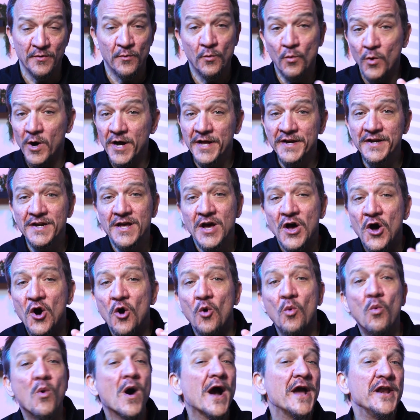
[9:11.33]
1,
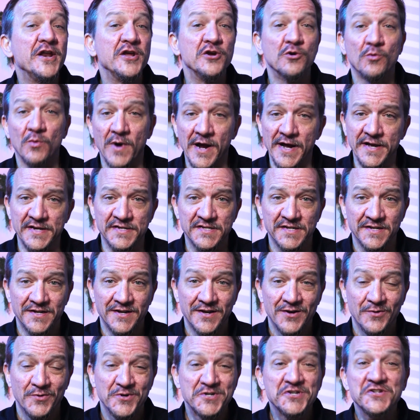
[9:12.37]
why do you write?
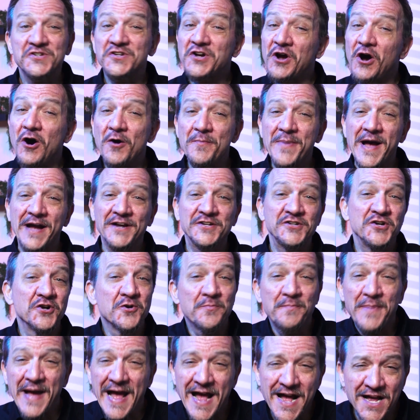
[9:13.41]
Which is a callback to your
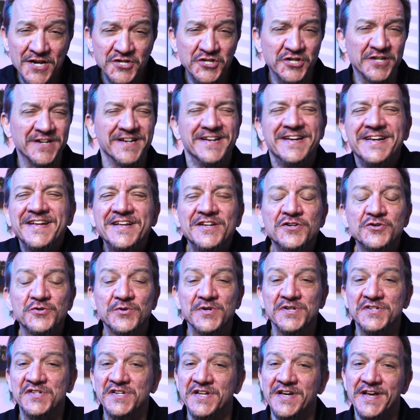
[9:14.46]
passion and
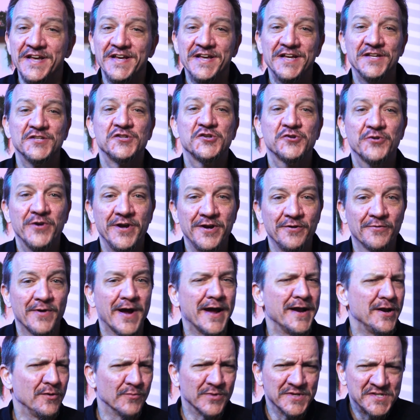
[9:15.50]
interest in
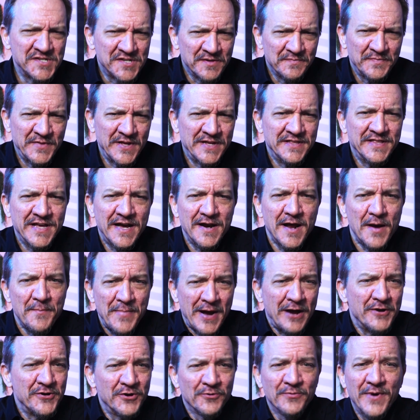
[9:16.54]
screenwriting. What's something that
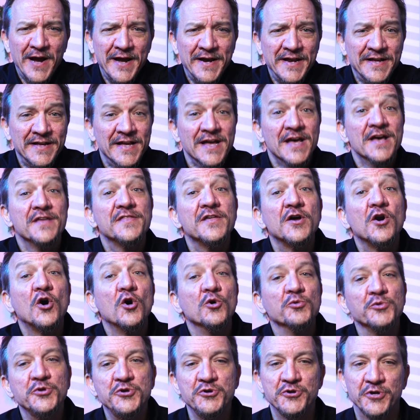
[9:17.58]
about your writing that
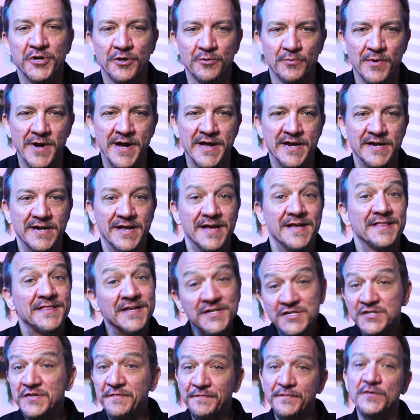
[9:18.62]
only you can write?
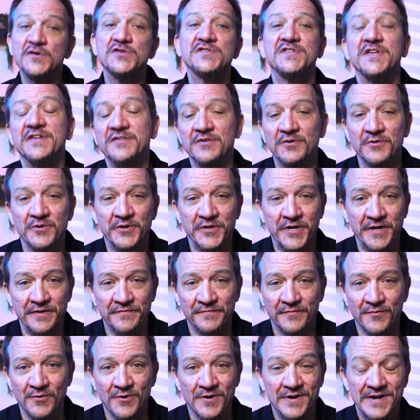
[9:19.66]
That's the first thing they're looking
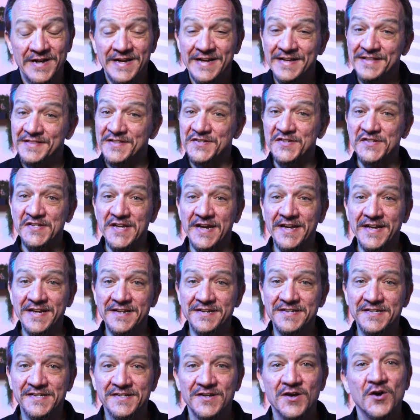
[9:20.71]
for. The
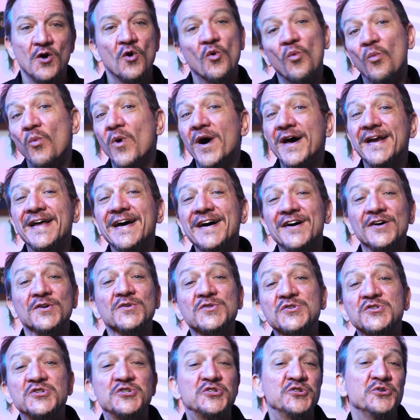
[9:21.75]
second, what
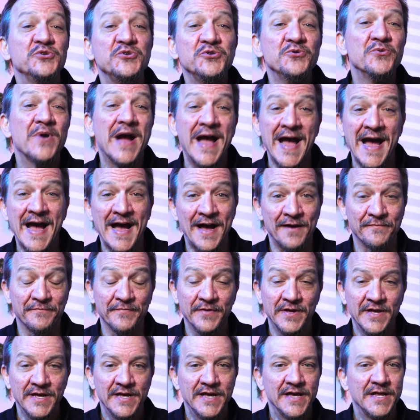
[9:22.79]
else do you have?
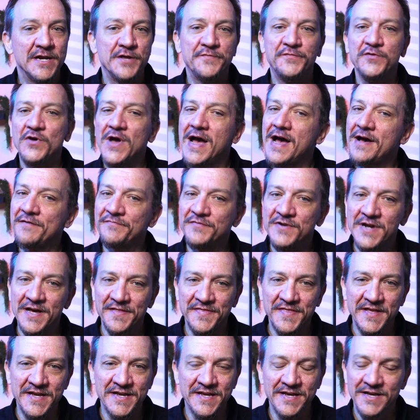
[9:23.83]
And if you have
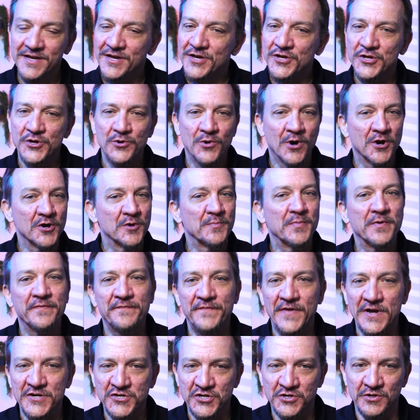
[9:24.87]
nothing, you aren't a
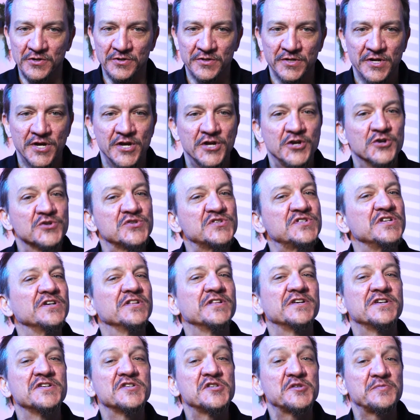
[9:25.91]
professional. You're still
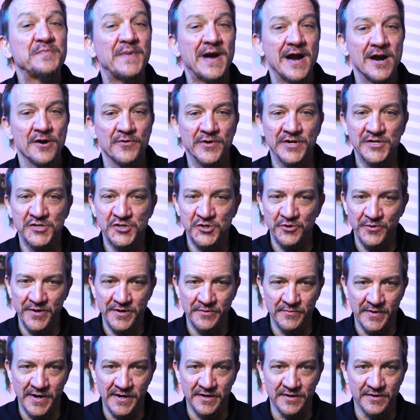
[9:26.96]
an aspiring
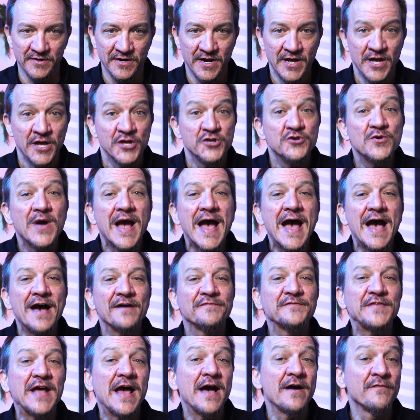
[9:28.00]
screenwriter. You
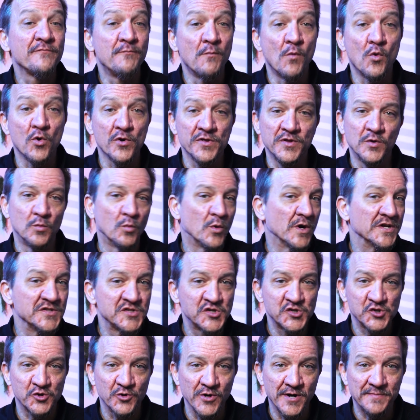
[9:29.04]
have to have more than one
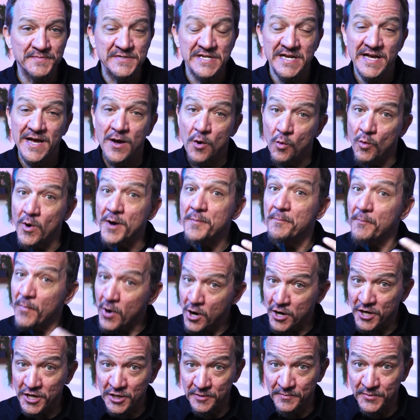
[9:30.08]
script, one
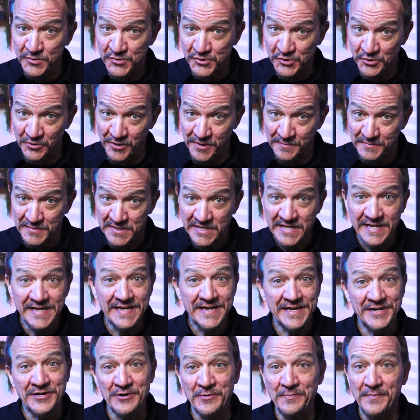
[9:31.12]
marketable script
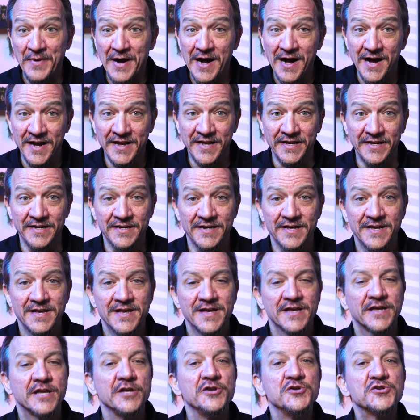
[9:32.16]
in your pocket.
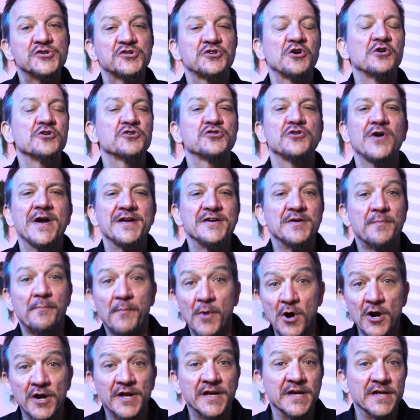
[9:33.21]
Can you start trying to
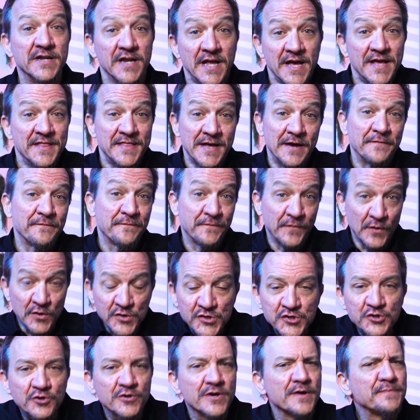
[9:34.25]
market that
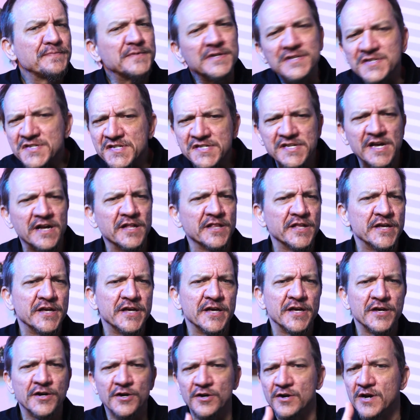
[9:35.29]
first script and sell
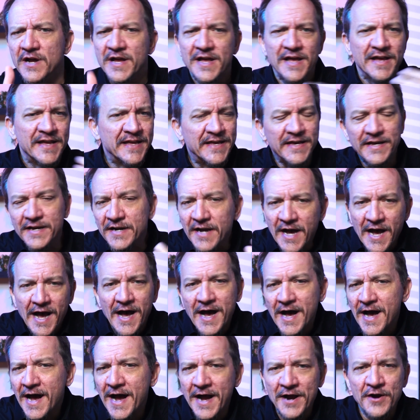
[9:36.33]
it or get
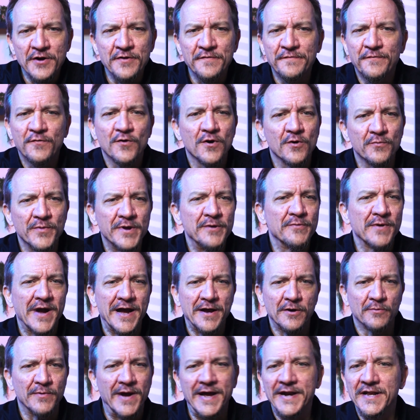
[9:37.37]
hired for a
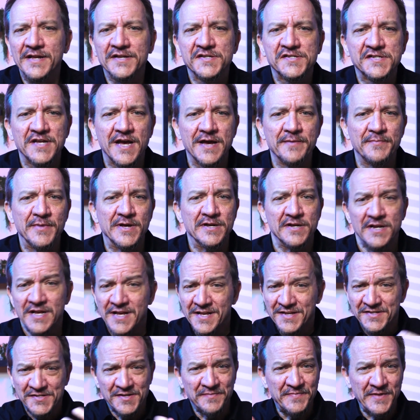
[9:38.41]
rewrite or writing assignment,
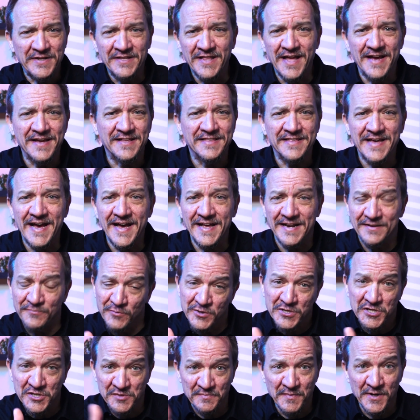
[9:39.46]
something like that,
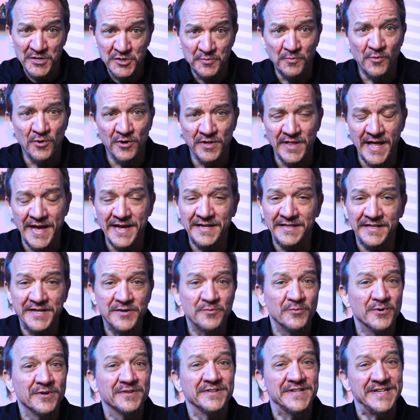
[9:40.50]
which is much more likely?
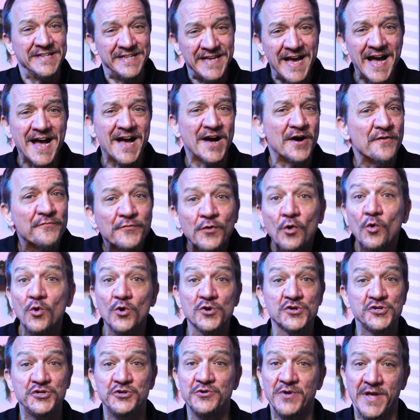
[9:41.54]
Well, yeah, of
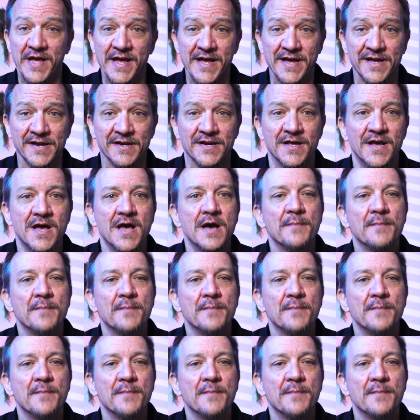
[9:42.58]
course you can.